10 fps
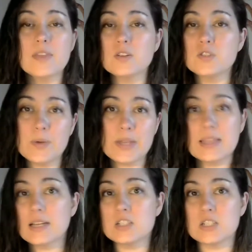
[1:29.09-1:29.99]
They're doing
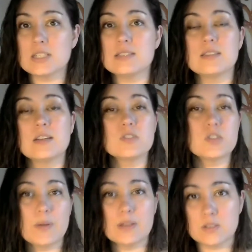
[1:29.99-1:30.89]
lunges, they're
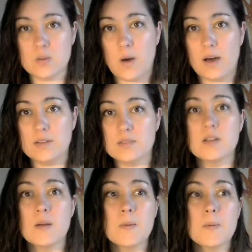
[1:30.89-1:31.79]
doing squats,
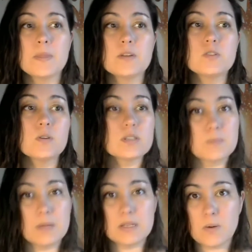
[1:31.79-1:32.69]
they're doing
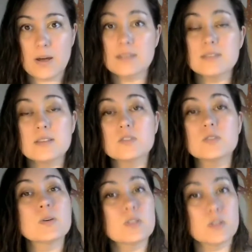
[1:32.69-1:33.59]
split squats, they're
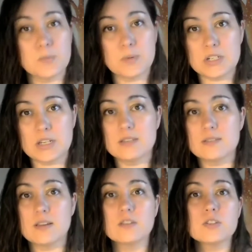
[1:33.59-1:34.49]
doing glute bridges,
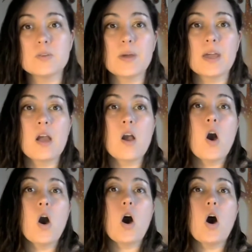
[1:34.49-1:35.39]
they're doing
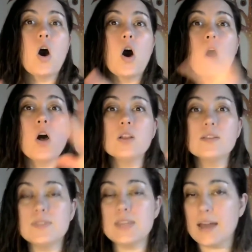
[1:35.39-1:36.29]
all
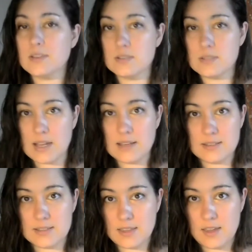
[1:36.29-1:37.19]
of the
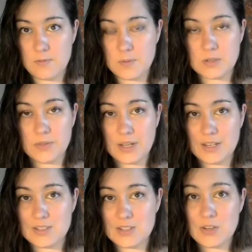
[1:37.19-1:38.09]
exercises that they've been told they
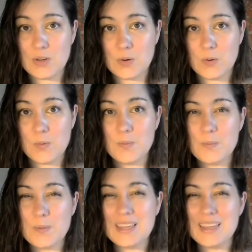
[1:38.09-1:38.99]
need to do,
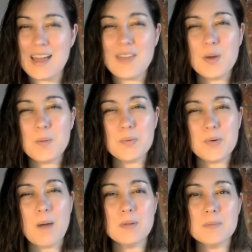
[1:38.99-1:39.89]
but yet their
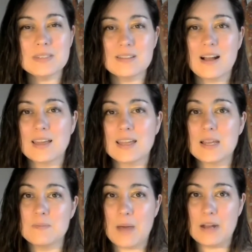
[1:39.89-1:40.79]
problem is not
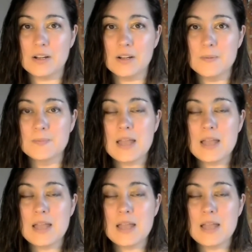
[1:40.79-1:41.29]
getting better.